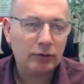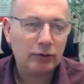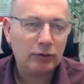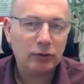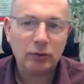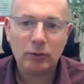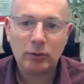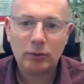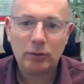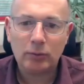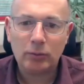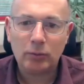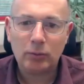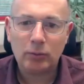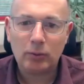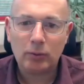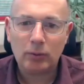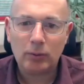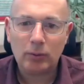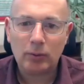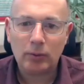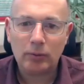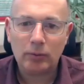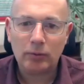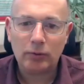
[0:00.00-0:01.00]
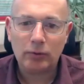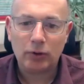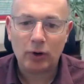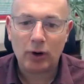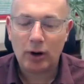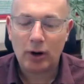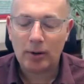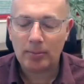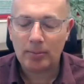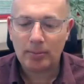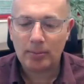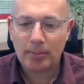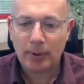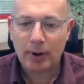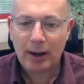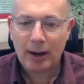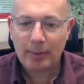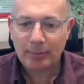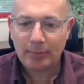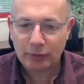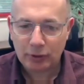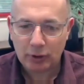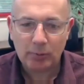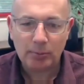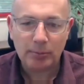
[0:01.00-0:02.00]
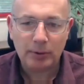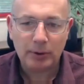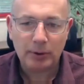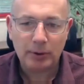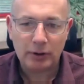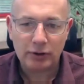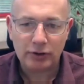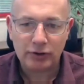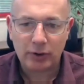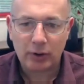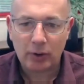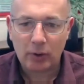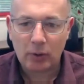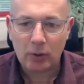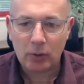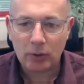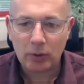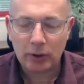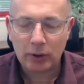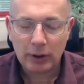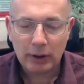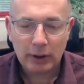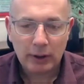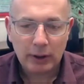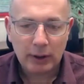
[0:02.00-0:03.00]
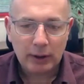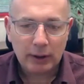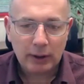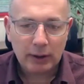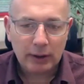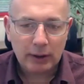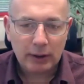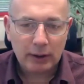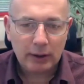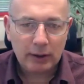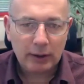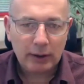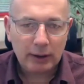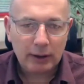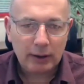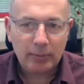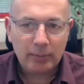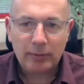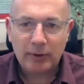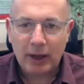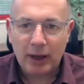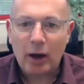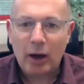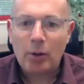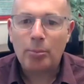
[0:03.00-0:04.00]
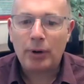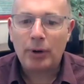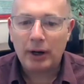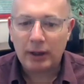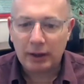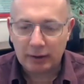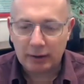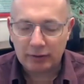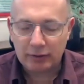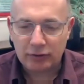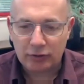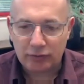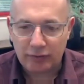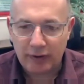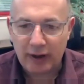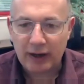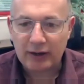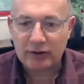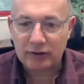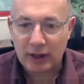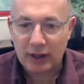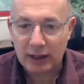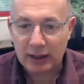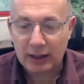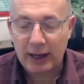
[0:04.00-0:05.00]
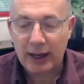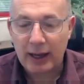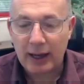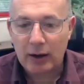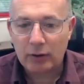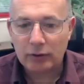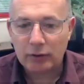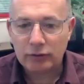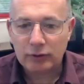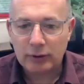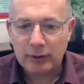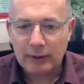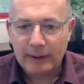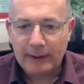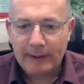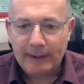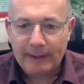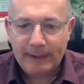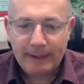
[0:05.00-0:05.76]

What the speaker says: to try and perhaps help control the outbreak is to vaccinate cows.